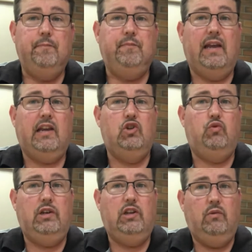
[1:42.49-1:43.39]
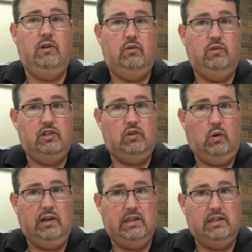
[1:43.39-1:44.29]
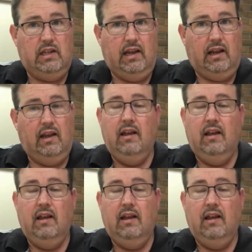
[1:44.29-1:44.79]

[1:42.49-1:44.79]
they can trick you into installing this thing.